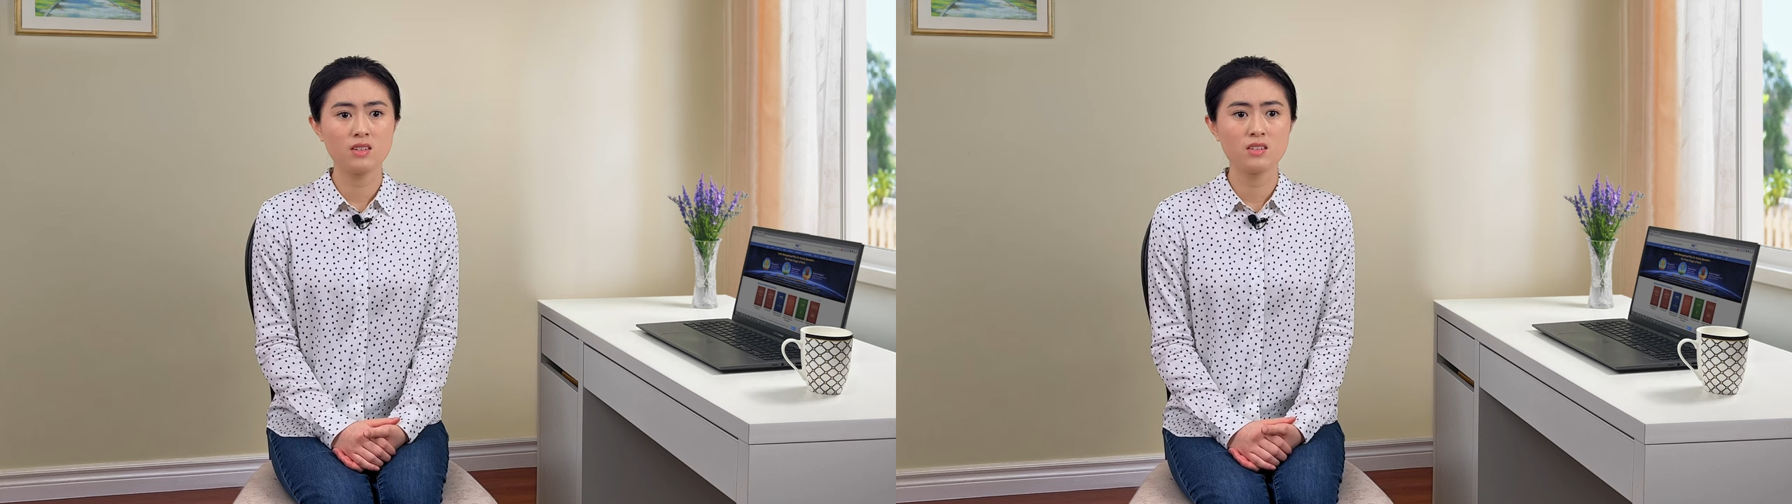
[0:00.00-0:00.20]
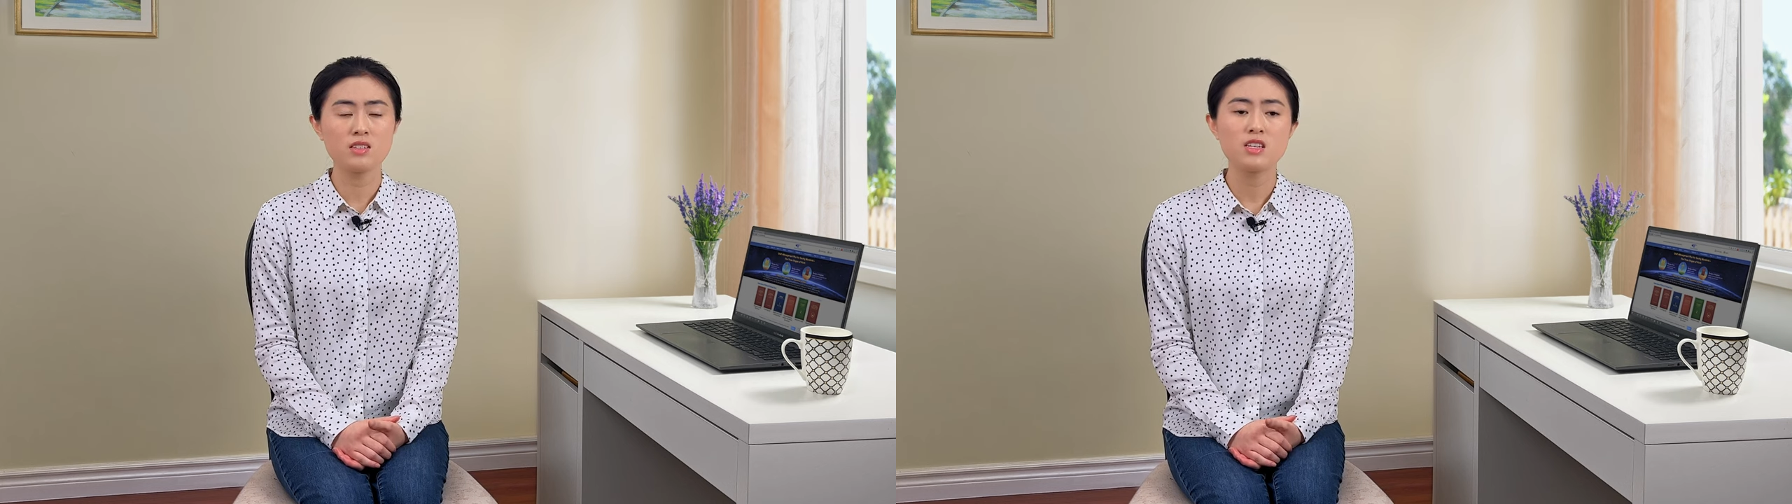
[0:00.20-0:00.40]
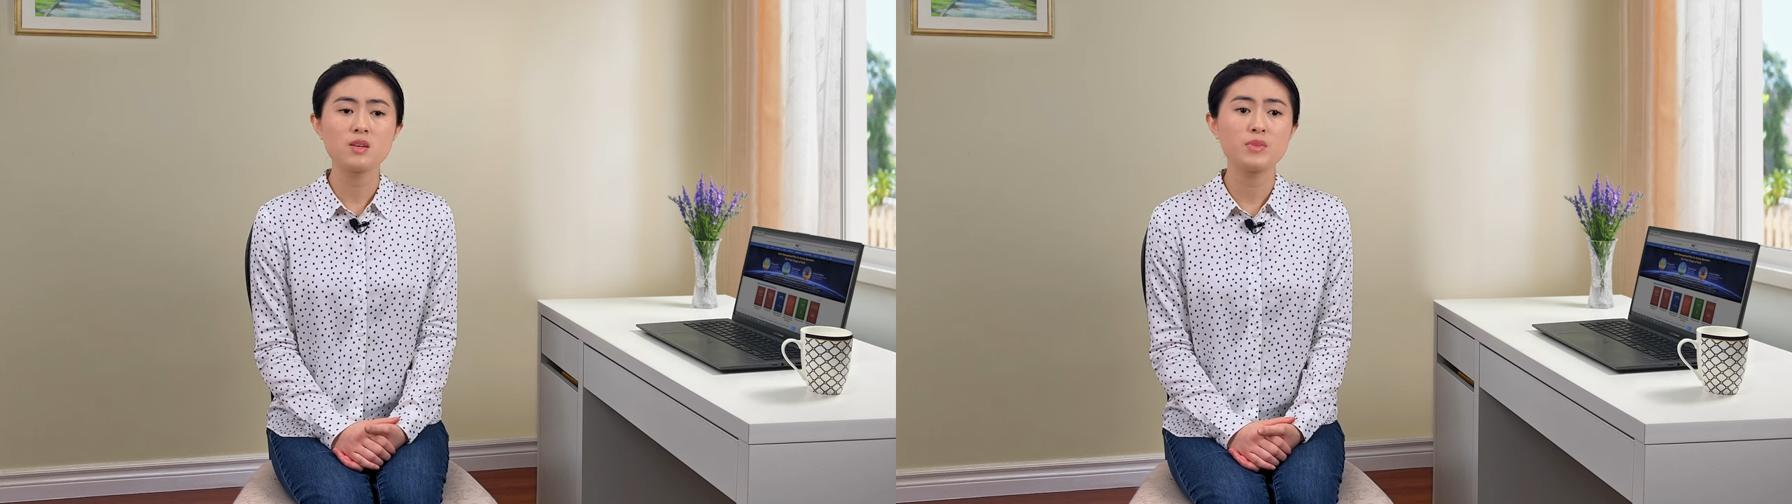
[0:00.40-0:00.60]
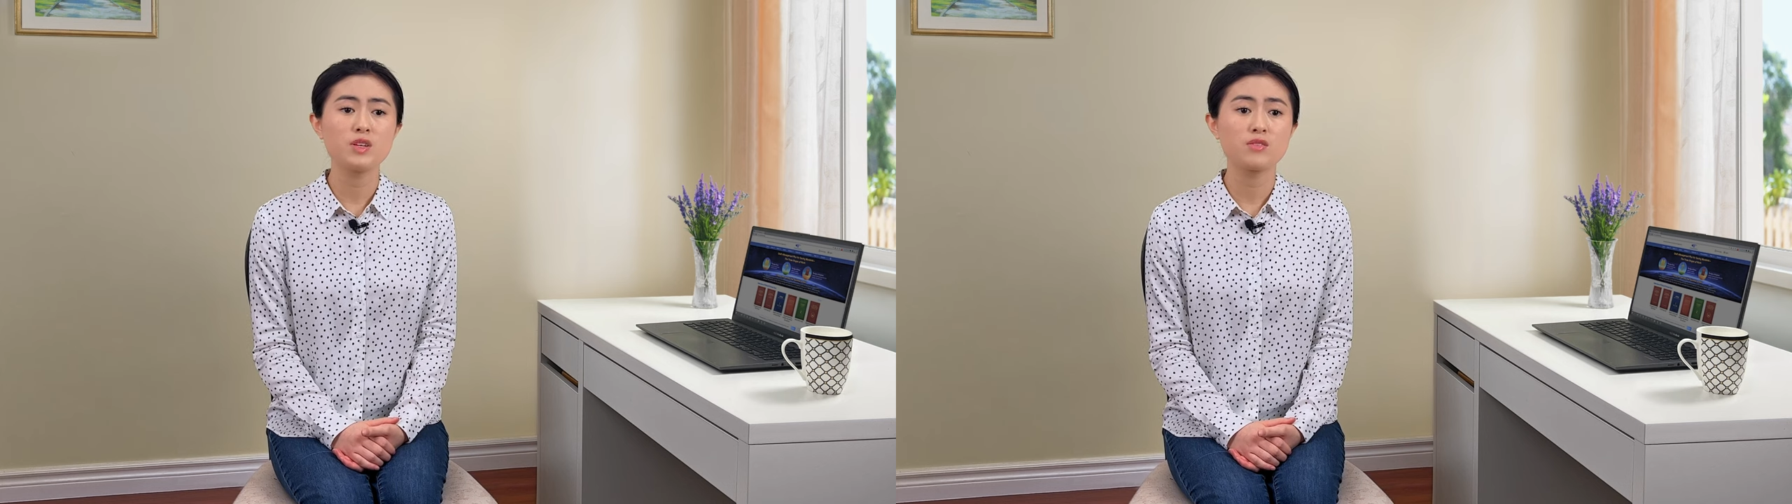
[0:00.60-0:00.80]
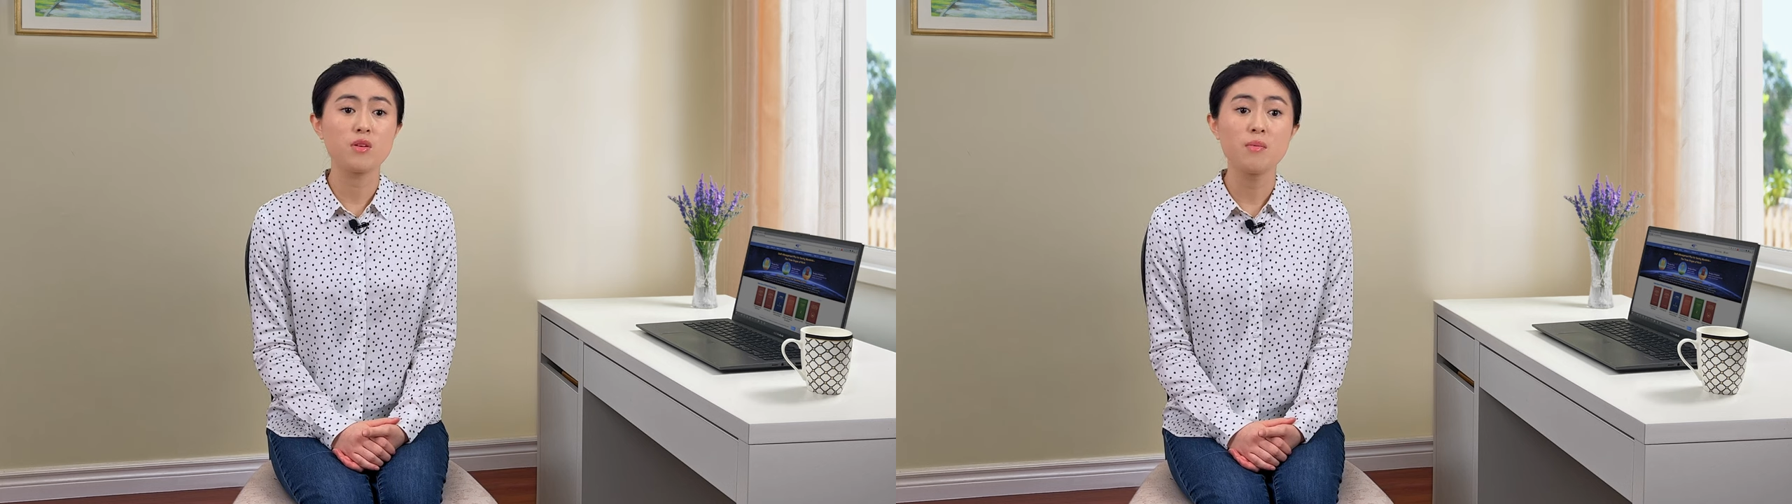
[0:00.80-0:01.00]
The team
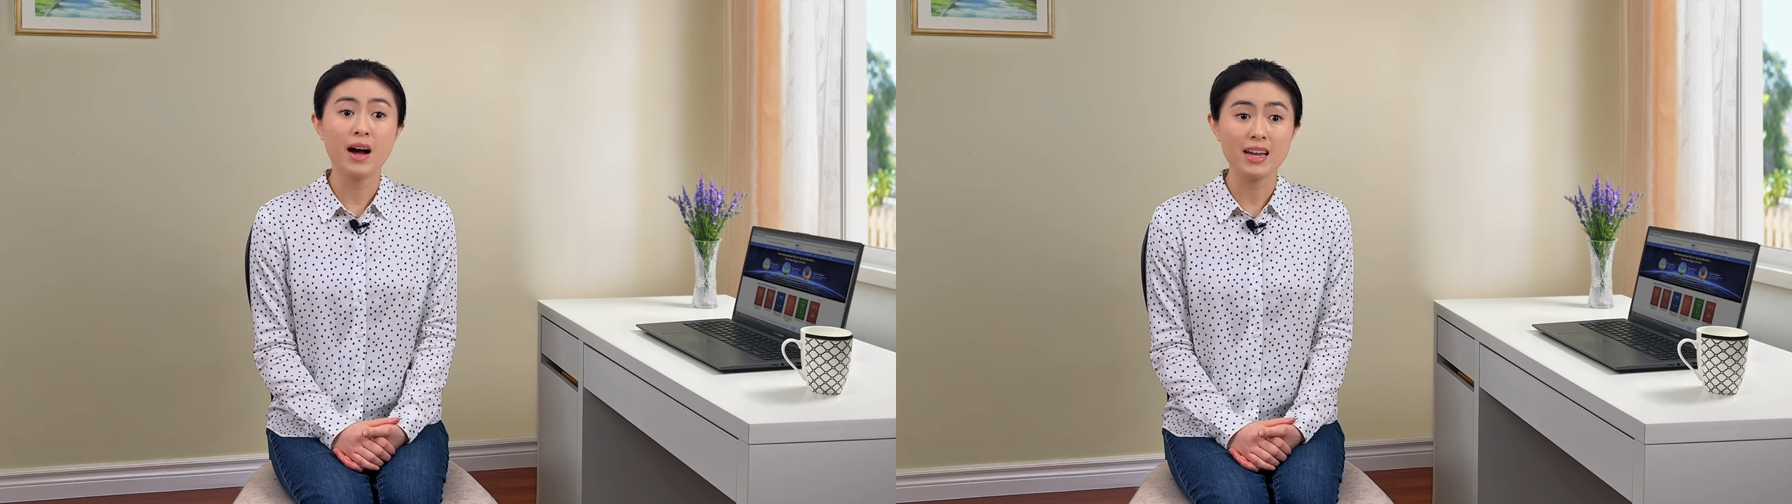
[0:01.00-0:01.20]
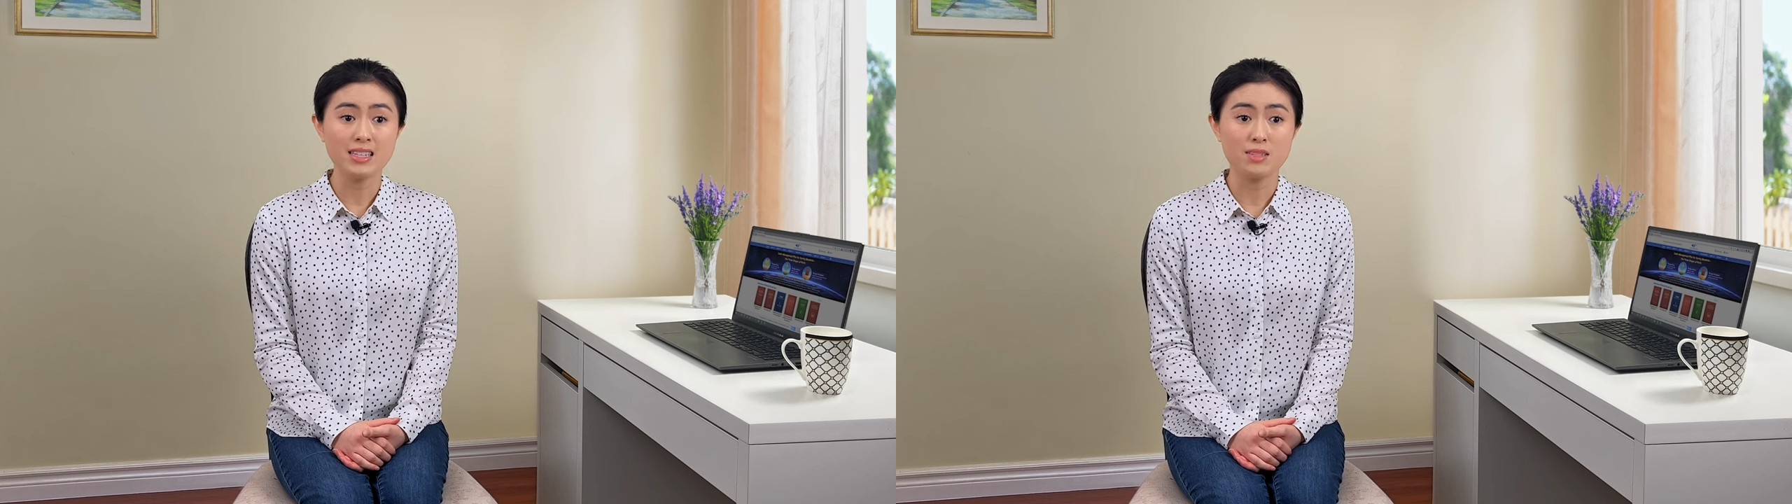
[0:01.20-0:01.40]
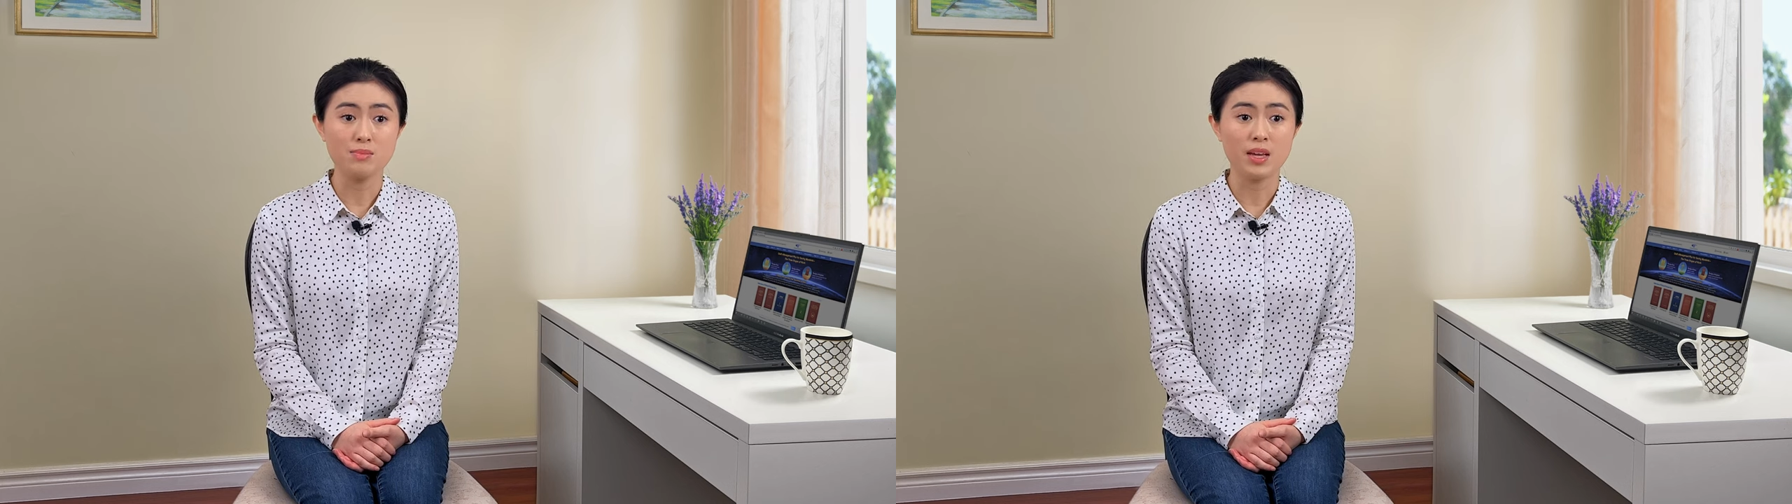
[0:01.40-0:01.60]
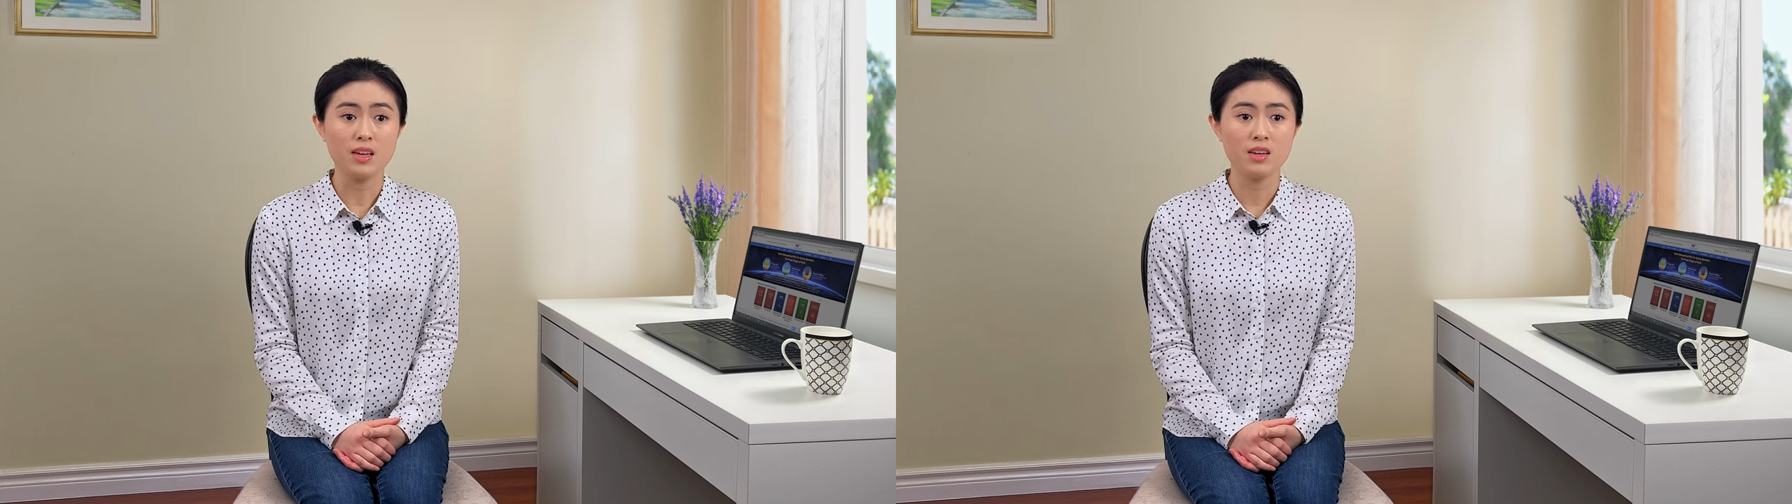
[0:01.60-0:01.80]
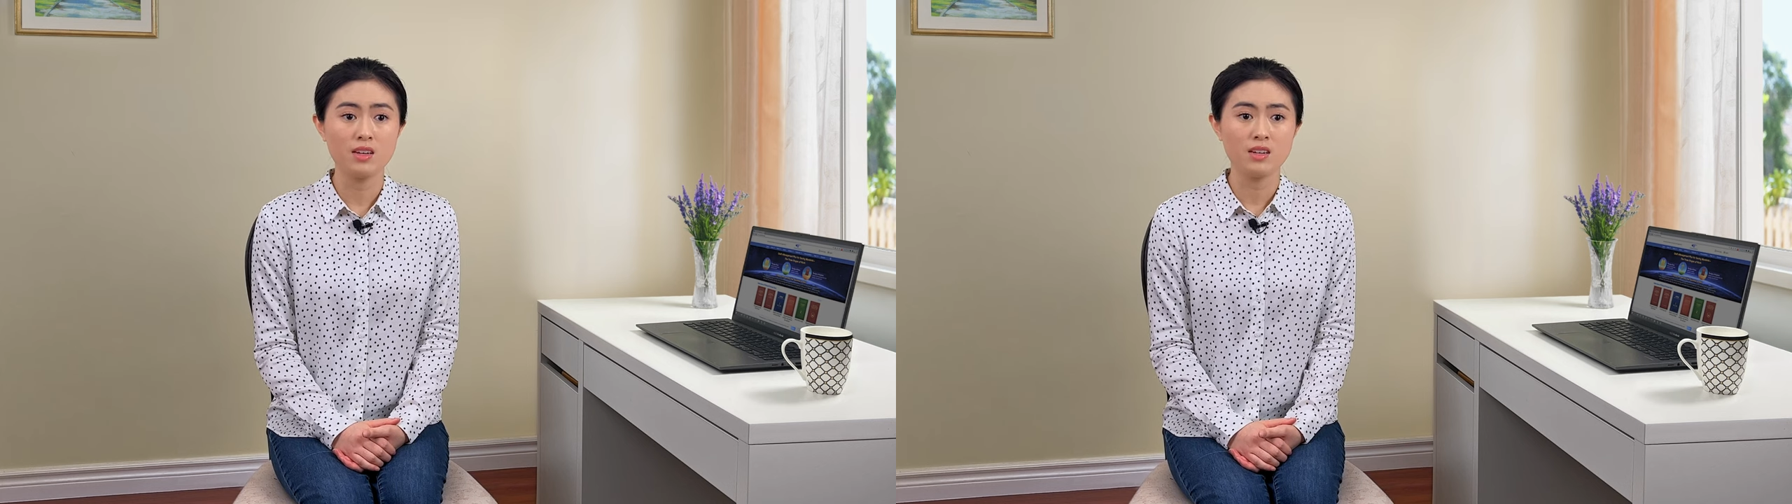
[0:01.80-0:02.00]
leader reminded me